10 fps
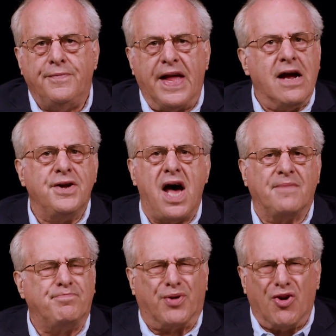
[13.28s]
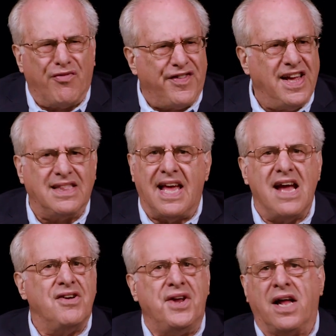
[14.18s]
They are not perfect. They
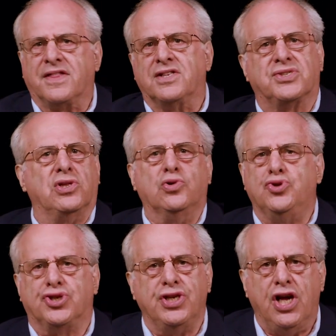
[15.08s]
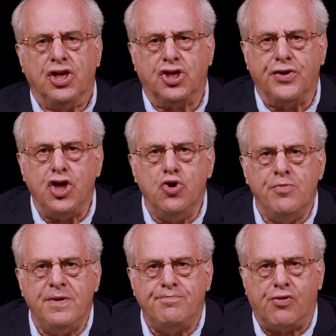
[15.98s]
are not the solution to the
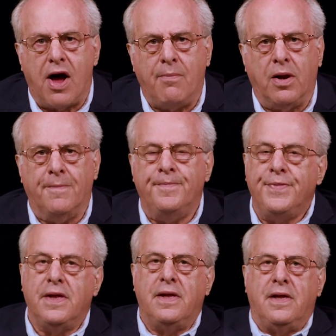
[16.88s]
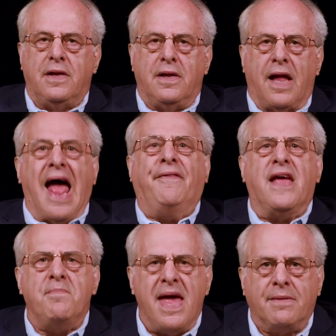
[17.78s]
human problem. And
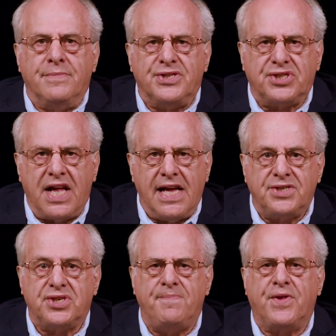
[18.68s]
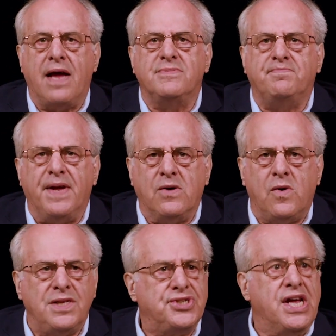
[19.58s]
they make mistakes, sometimes big
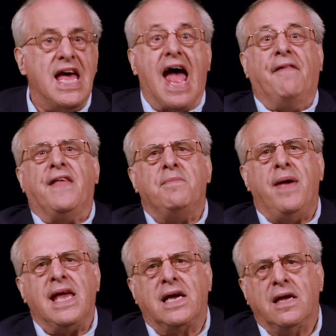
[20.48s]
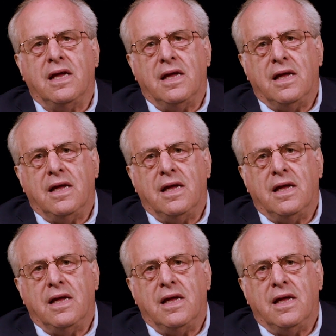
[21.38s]
ones, and they make